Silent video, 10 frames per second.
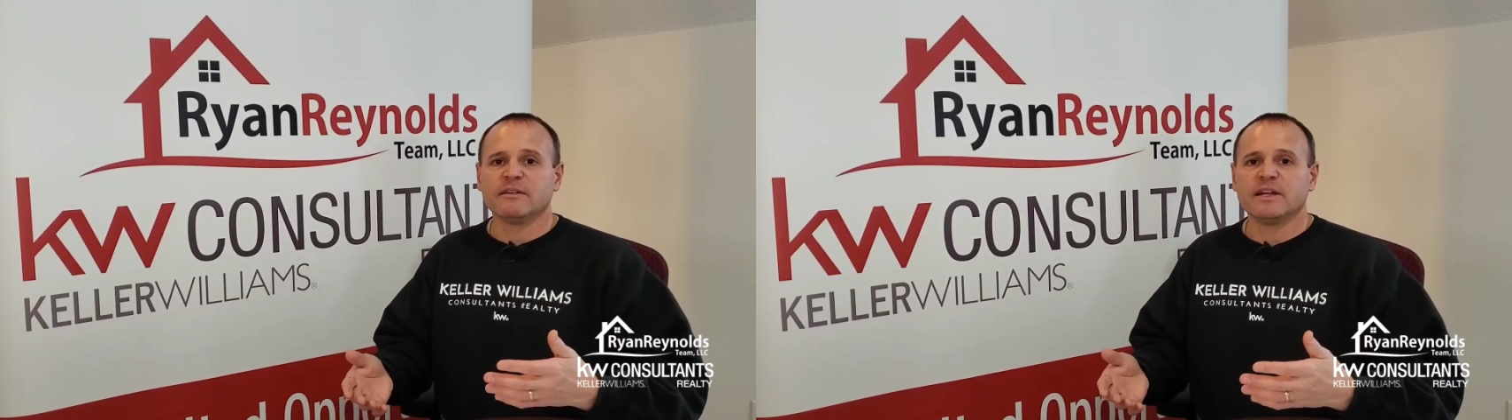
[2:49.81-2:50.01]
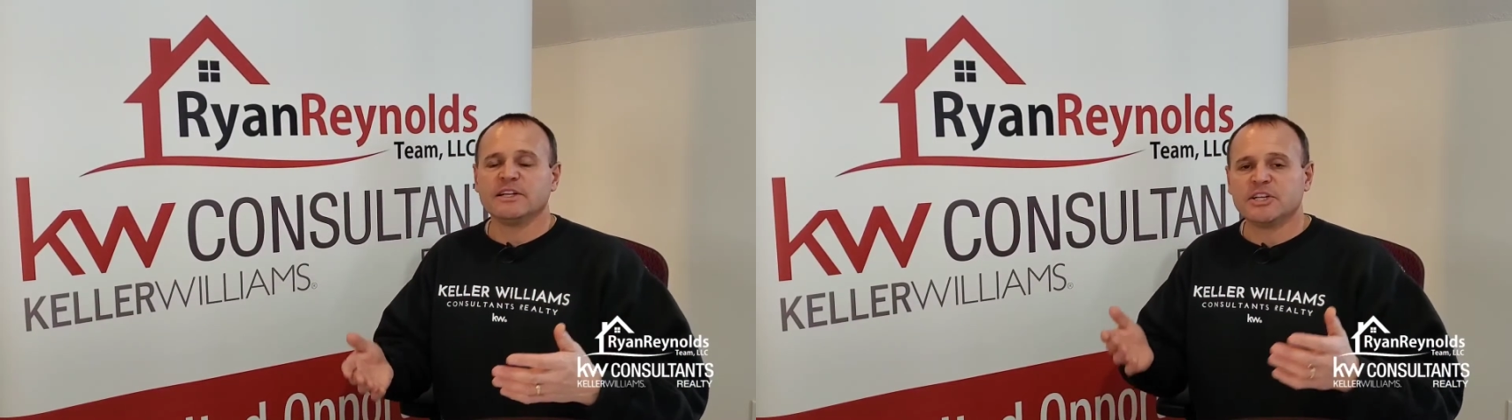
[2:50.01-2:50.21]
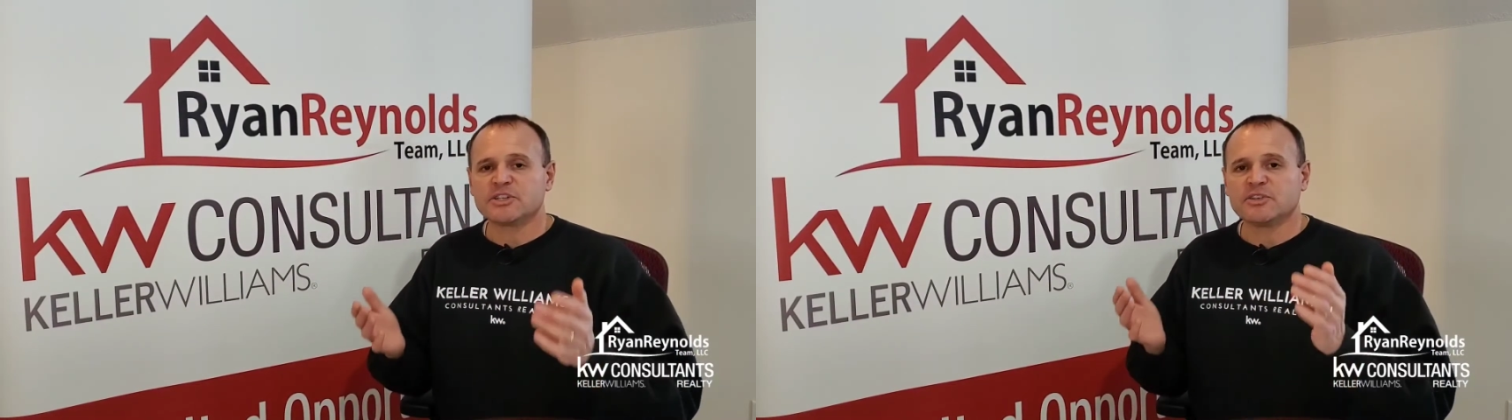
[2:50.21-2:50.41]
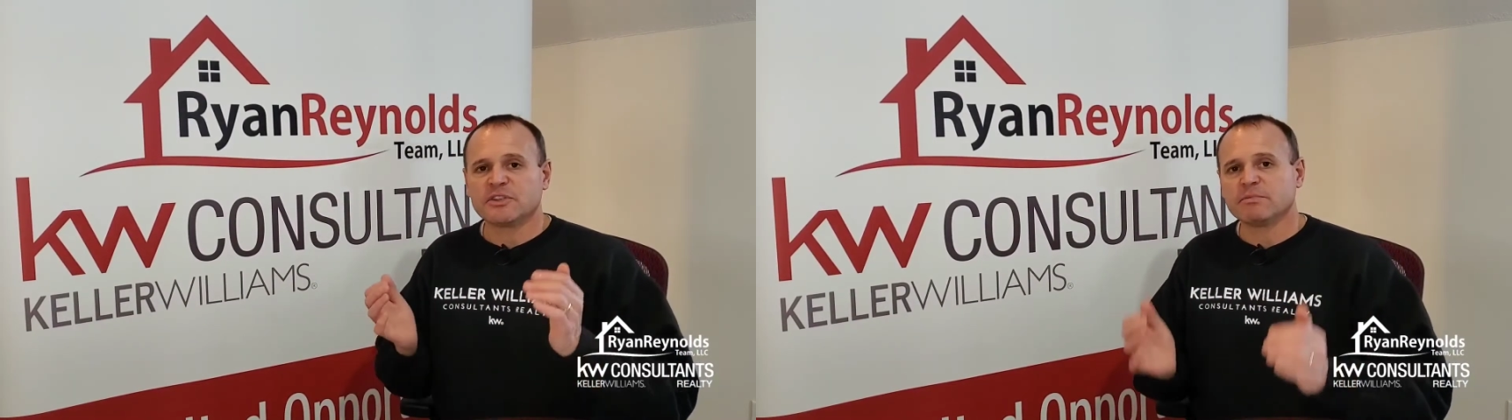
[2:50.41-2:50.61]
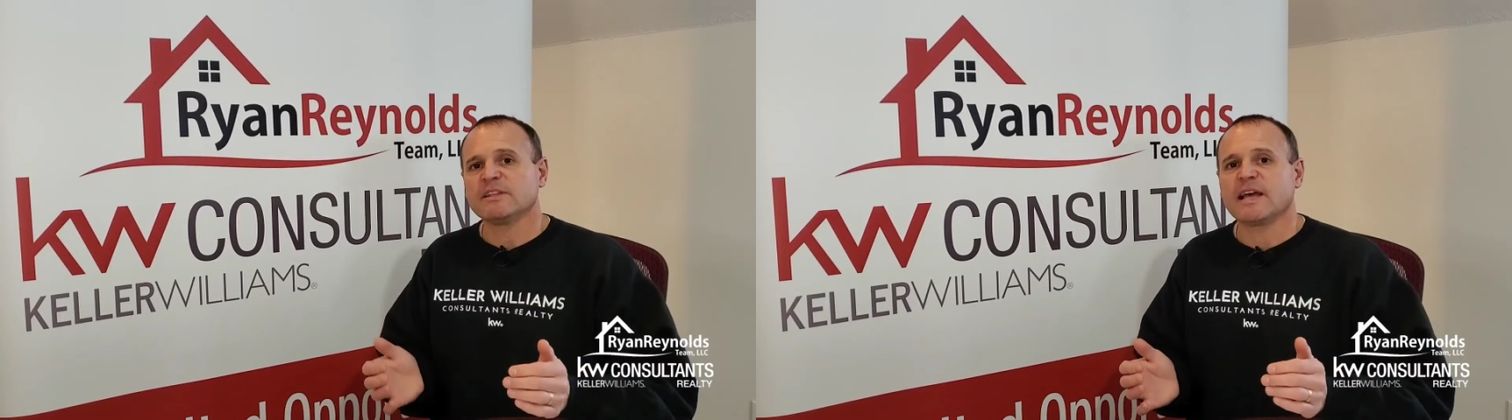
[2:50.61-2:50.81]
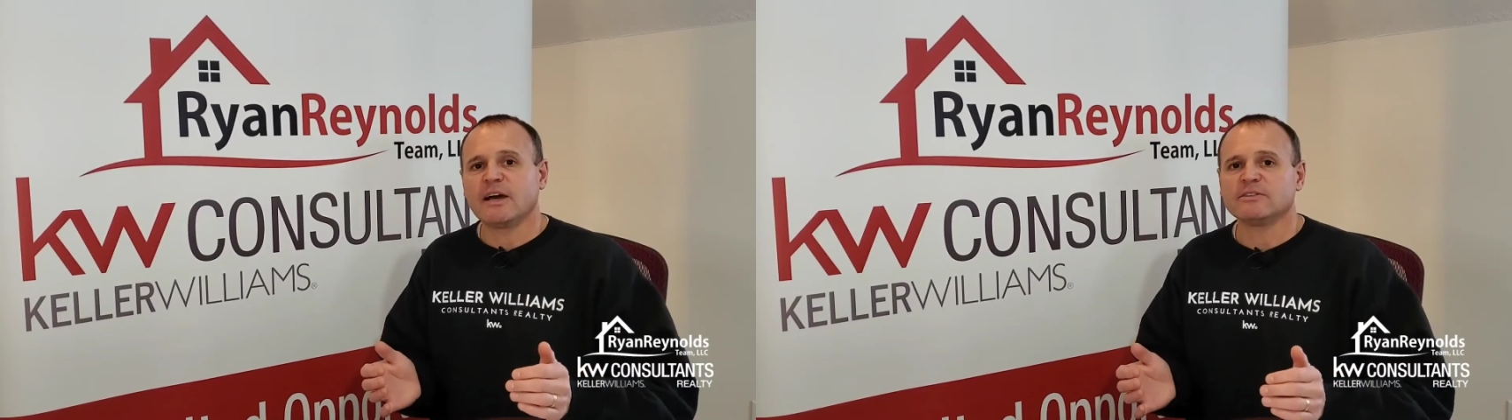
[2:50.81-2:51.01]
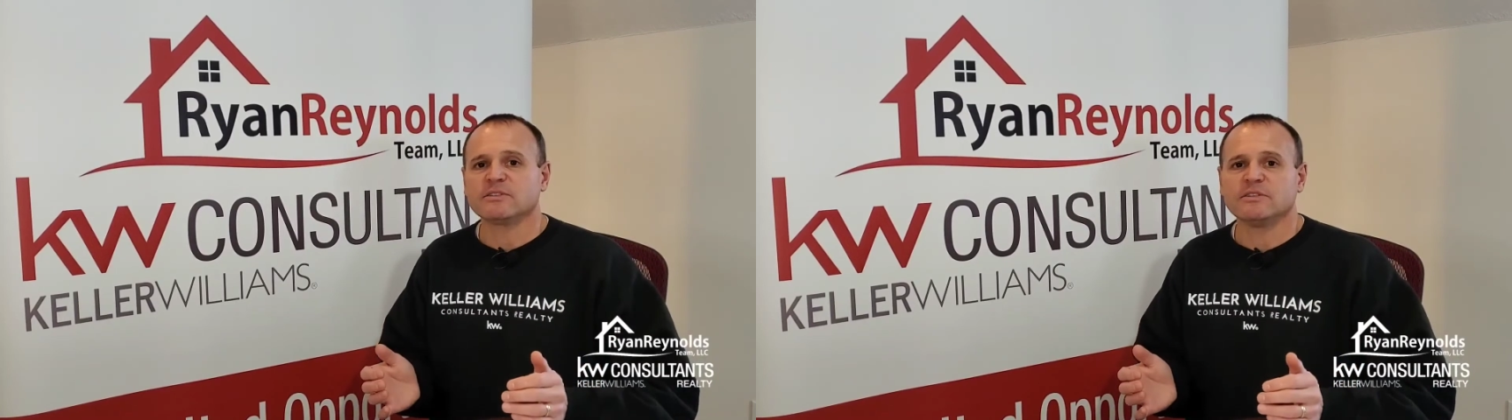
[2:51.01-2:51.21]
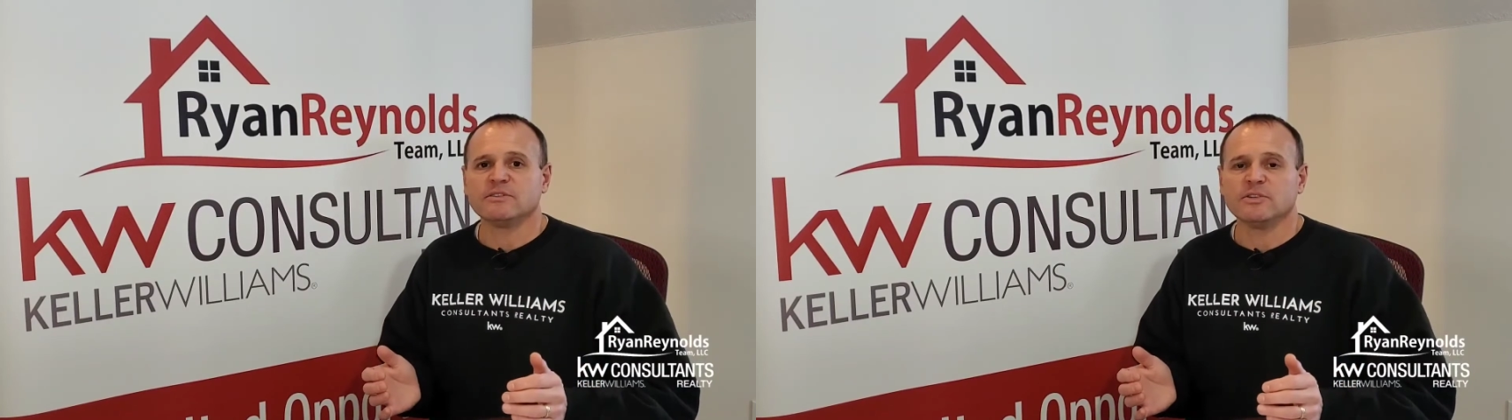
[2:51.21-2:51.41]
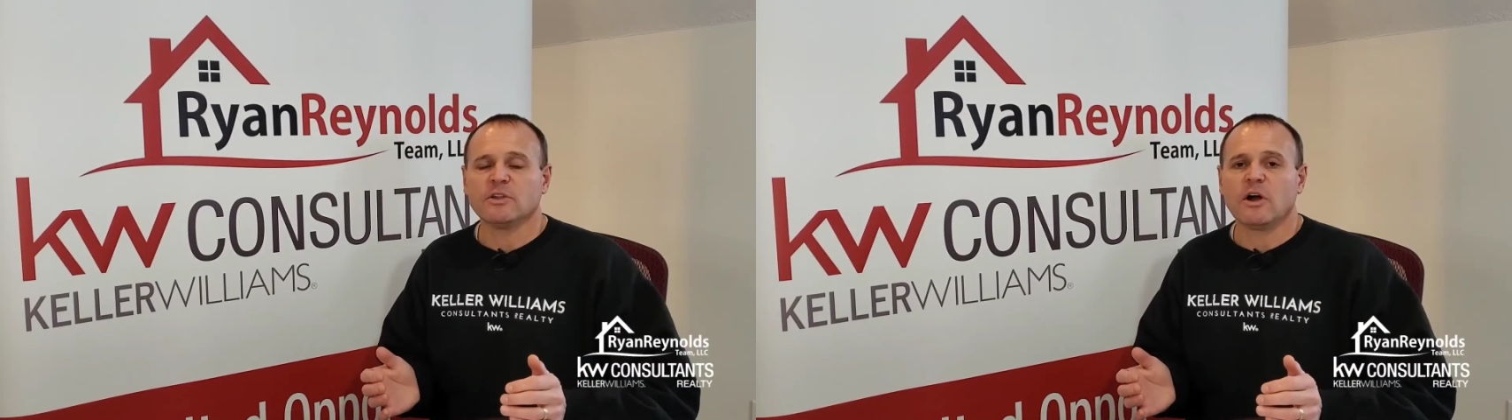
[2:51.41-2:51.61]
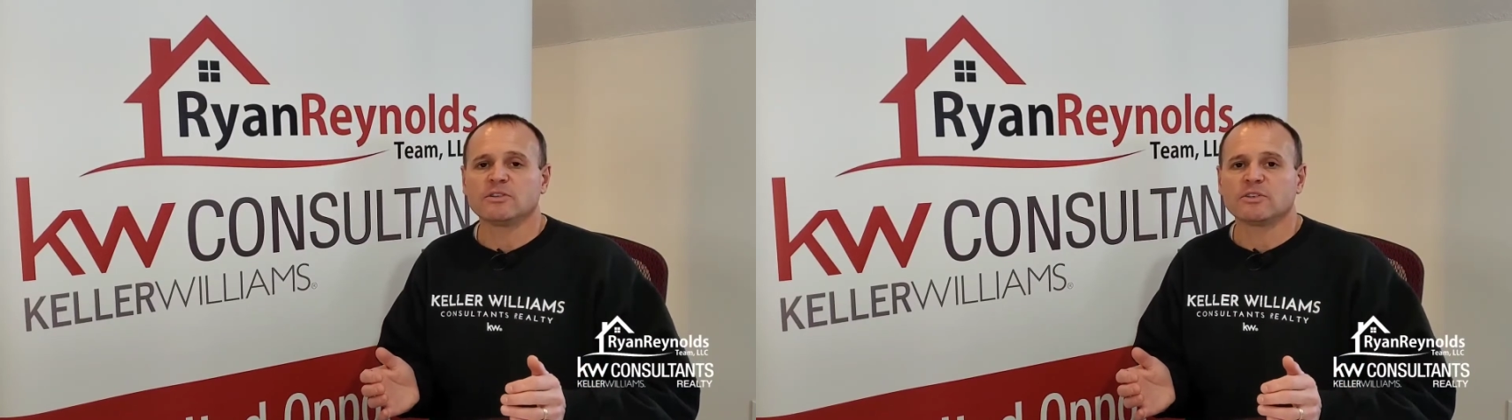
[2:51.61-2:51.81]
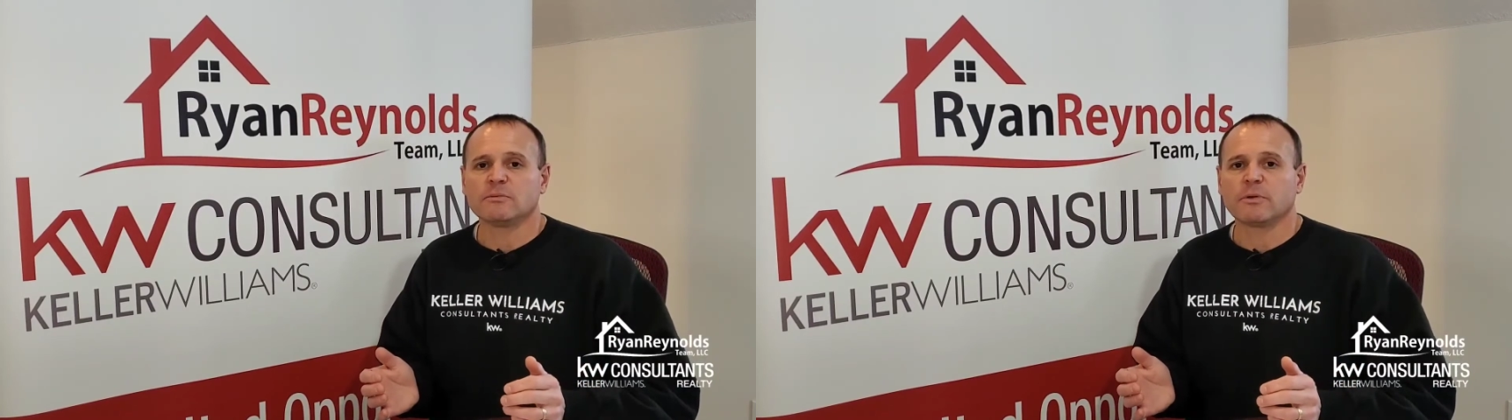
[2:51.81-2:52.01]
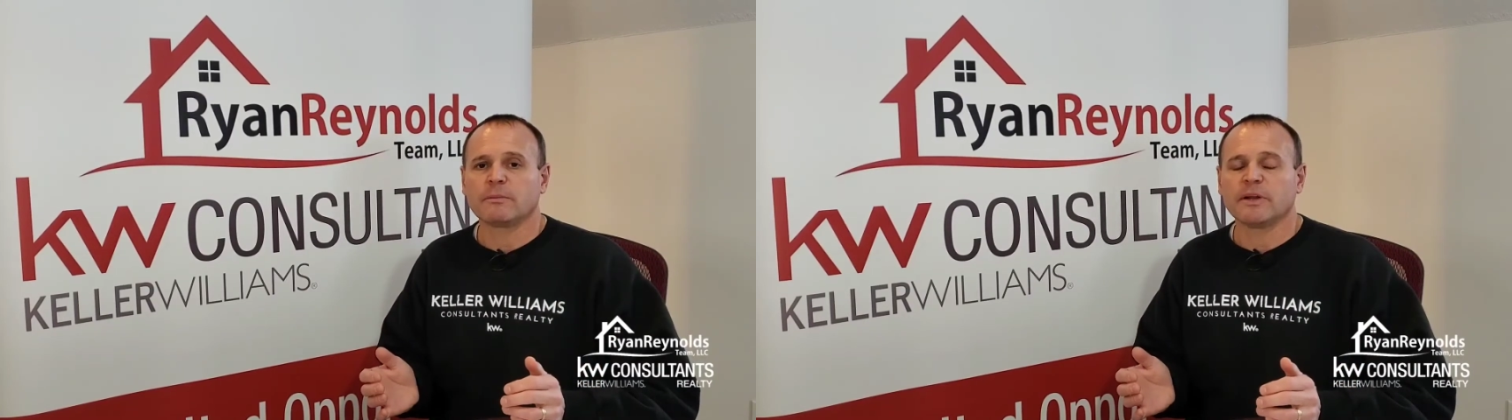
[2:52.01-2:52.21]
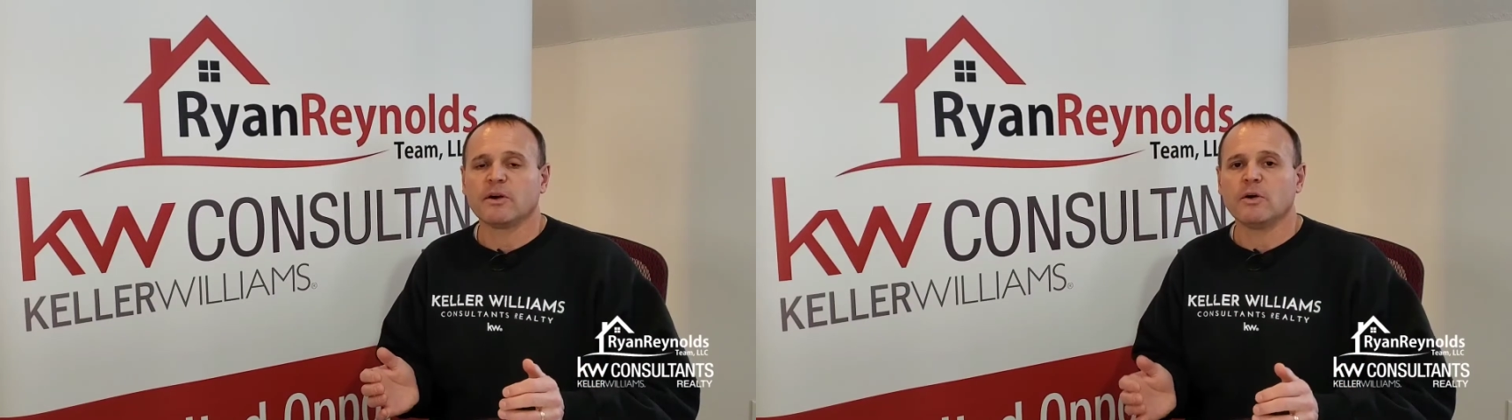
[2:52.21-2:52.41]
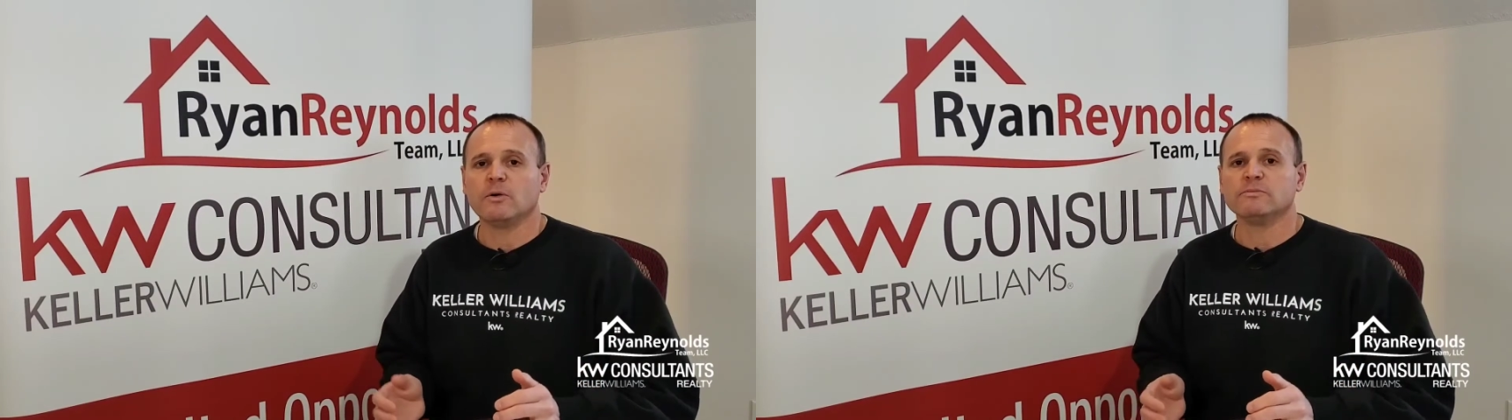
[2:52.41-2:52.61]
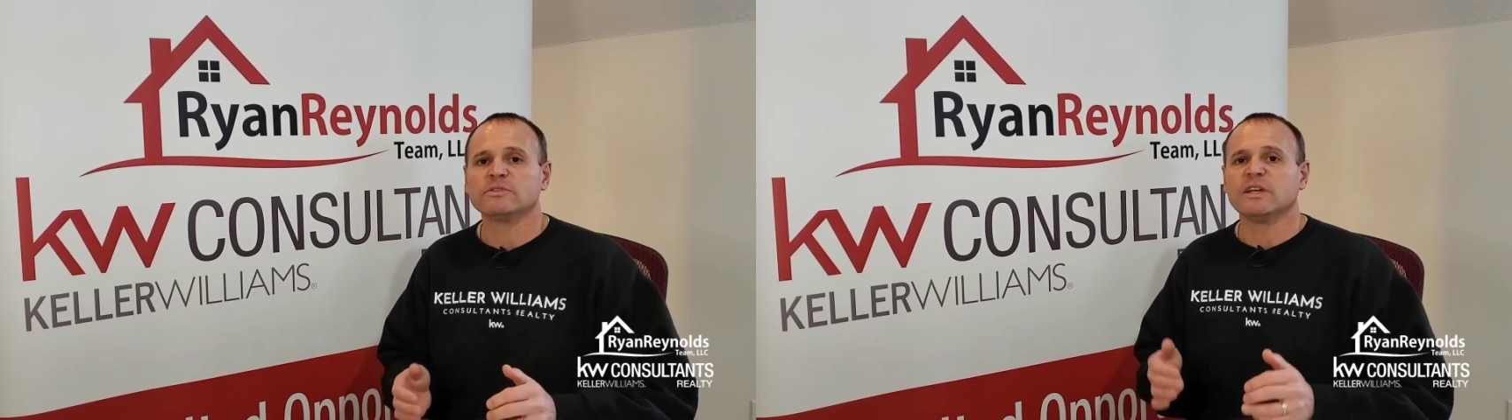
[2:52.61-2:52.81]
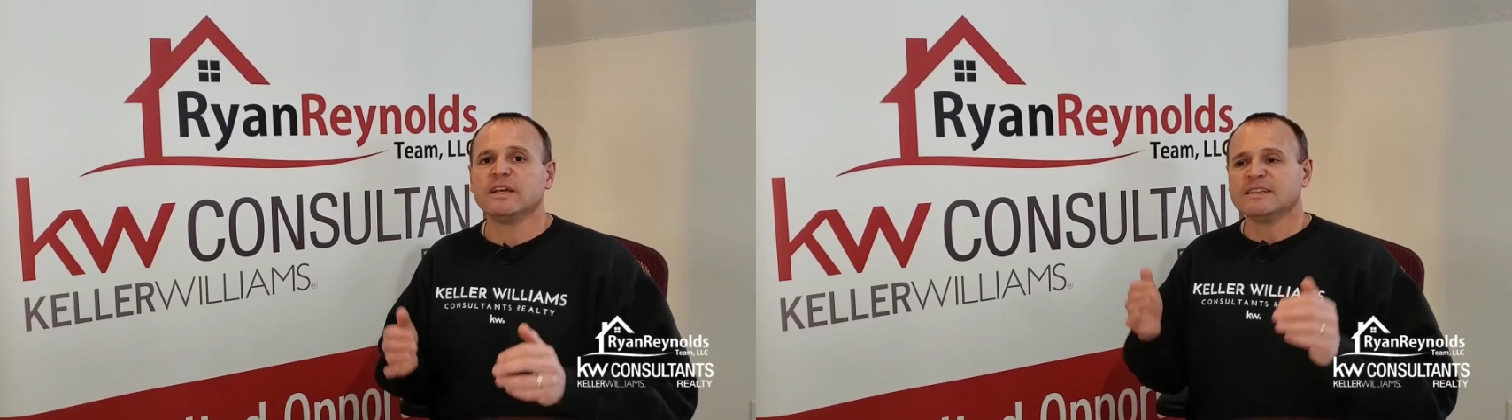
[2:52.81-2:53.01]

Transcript: an additional 3,000 new long-term permanent homes,